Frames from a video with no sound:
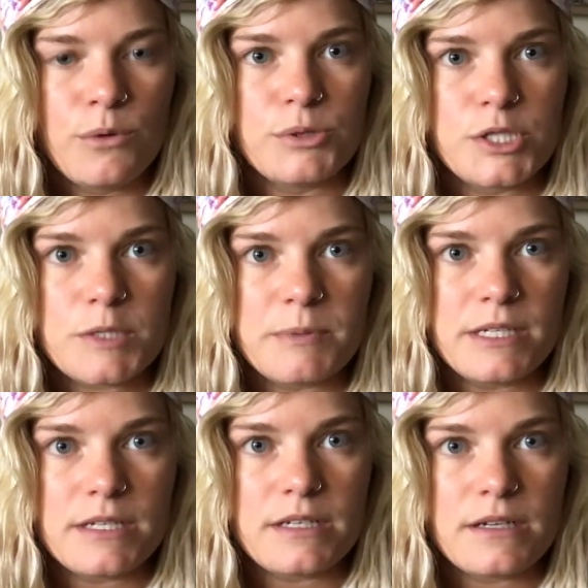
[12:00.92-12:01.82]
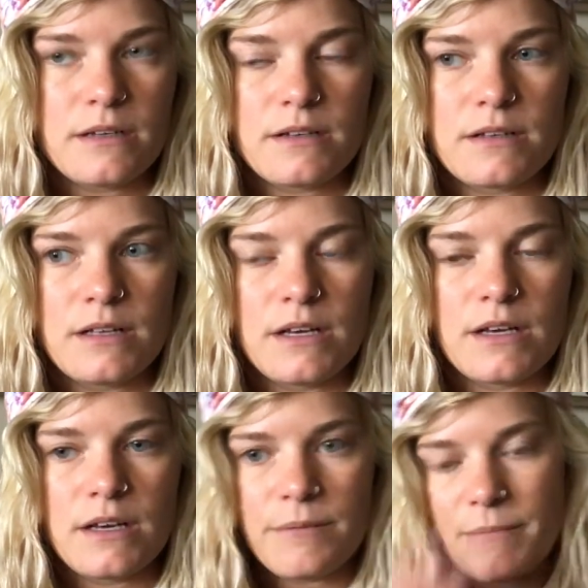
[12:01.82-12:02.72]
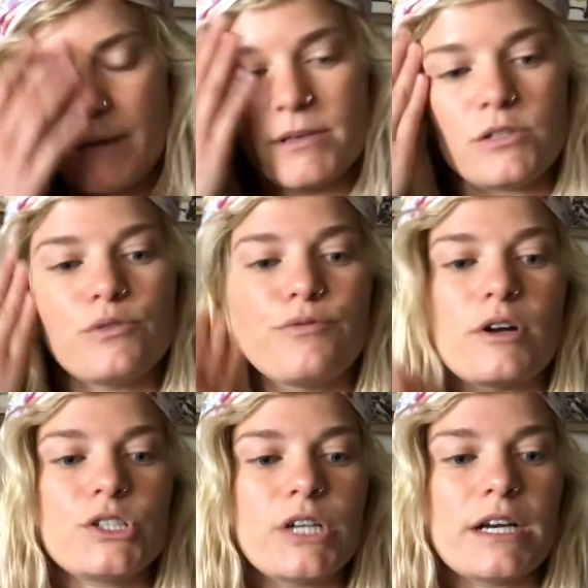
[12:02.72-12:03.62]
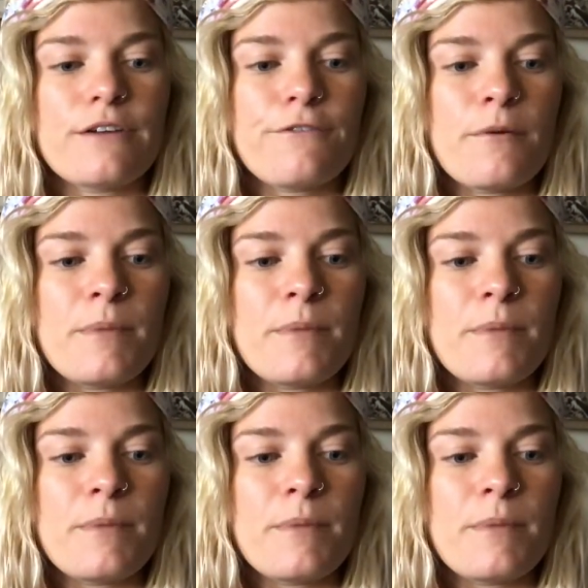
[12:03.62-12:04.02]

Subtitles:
would just be maybe too frustrating for